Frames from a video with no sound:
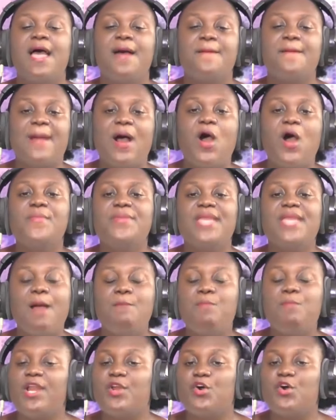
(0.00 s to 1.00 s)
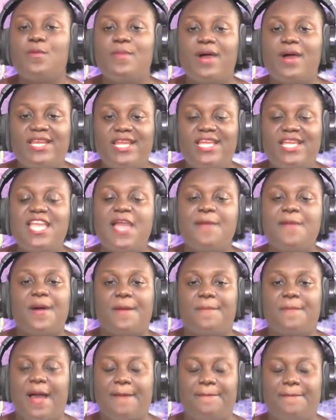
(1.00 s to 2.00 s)
ba wo mia bo ne ho ma di ye
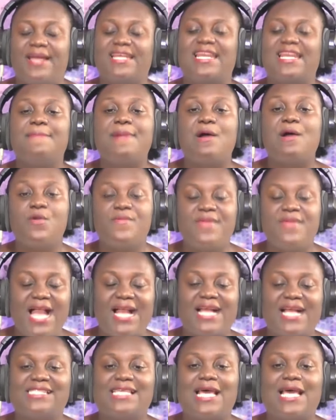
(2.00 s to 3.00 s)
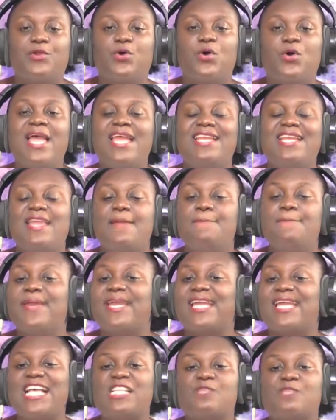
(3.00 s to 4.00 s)
papa pa na ba wo mia aka sa no the
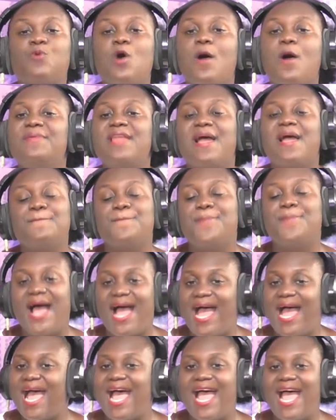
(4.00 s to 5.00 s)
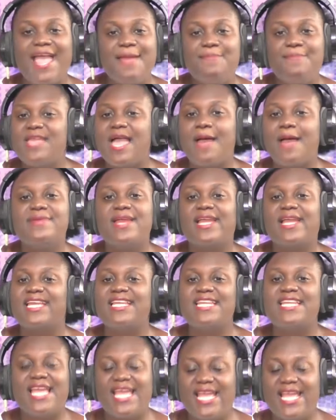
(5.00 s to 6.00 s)
biggest problem pa e bia
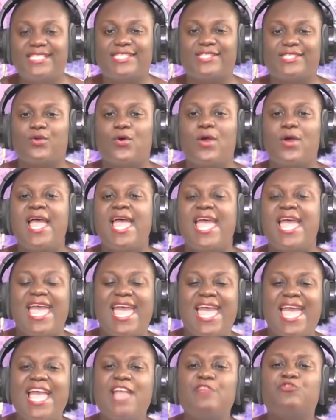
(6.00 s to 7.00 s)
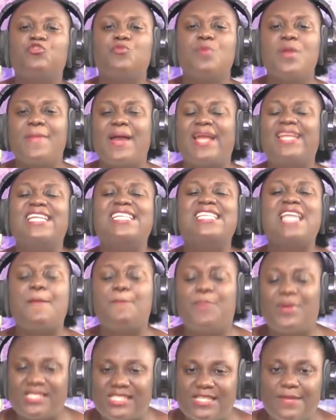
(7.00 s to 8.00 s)
breaking the eight no eh tumi ma ne ye
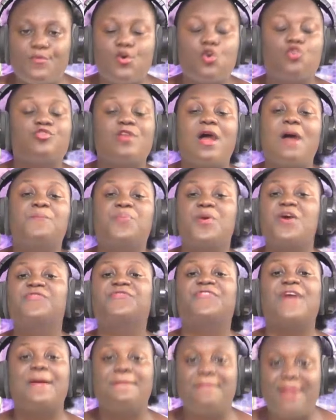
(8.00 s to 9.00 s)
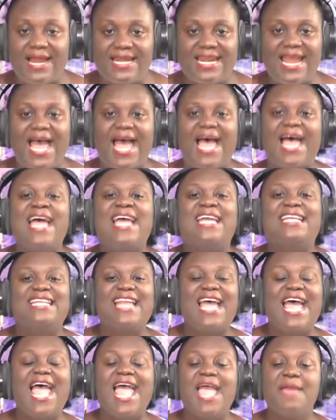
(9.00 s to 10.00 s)
possible crampon farm mana
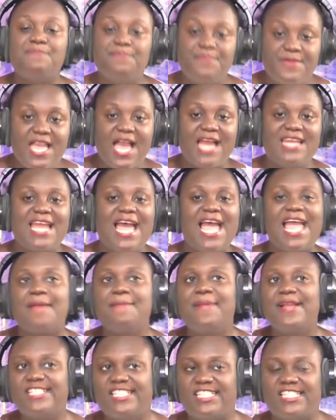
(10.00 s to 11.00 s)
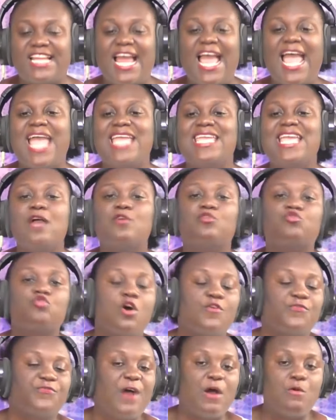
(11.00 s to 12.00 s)
na e bia na e be gina e ye
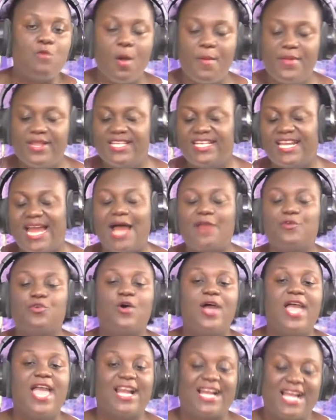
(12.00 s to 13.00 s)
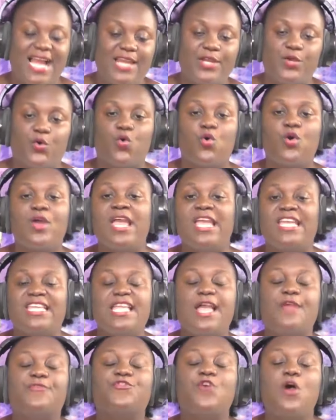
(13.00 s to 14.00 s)
nko fo a wo mu nyina no e ka ne ho
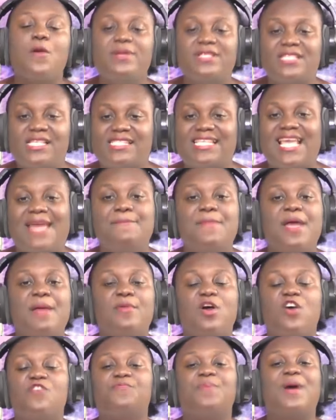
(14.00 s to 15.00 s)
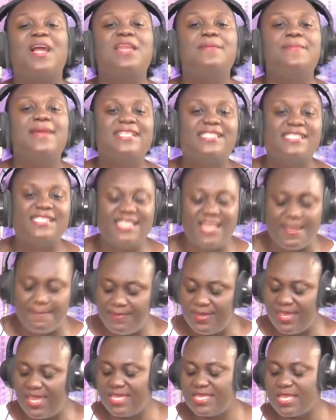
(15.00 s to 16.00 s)
ye hye obi te se member of parliament ni
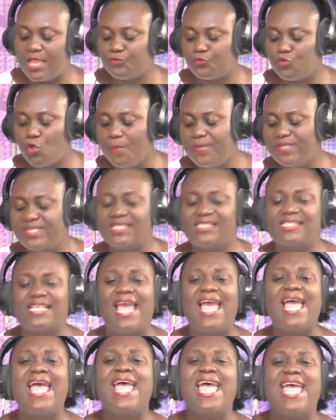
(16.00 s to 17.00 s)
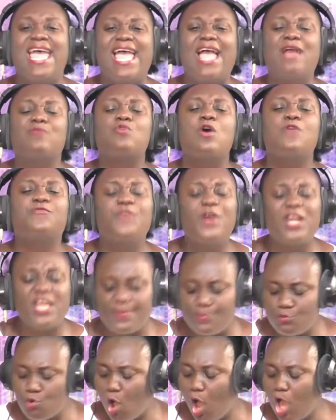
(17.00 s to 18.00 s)
bi ye hye obi te se e nko fo di
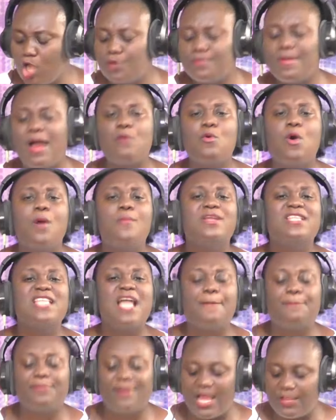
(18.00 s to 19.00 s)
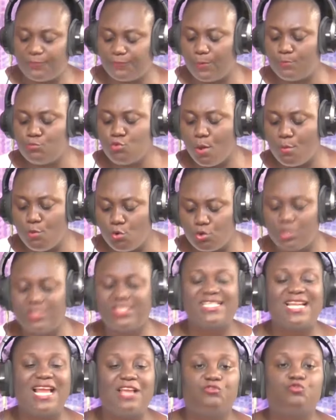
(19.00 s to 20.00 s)
bi ho no ma wo mu nya platform no mu
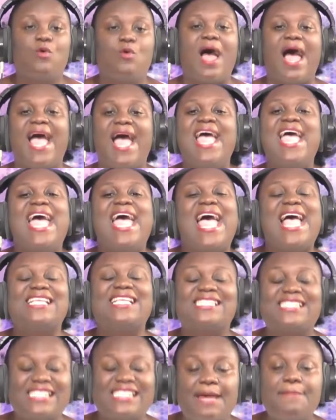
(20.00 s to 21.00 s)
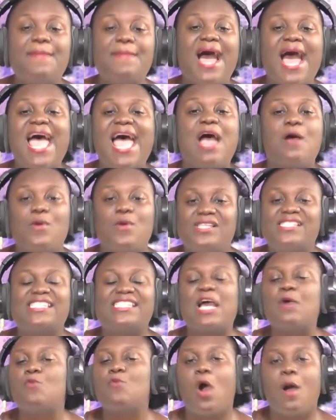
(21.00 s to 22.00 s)
kongina so a en ma e wo
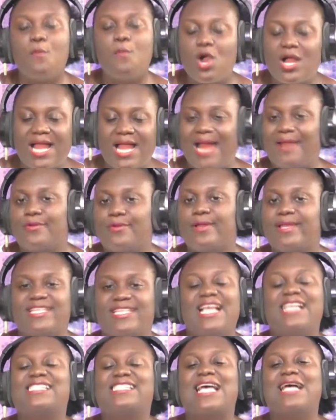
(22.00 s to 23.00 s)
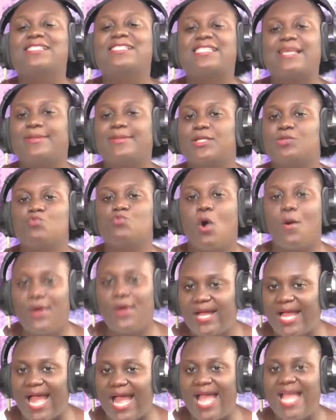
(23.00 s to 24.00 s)
se wo mo ka no nya sansa no wo
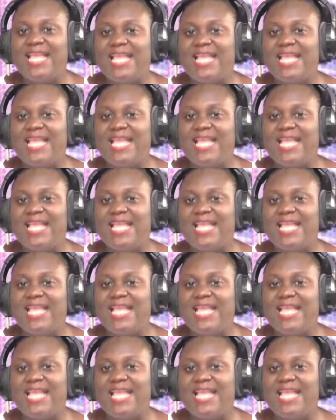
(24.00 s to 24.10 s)
mo ka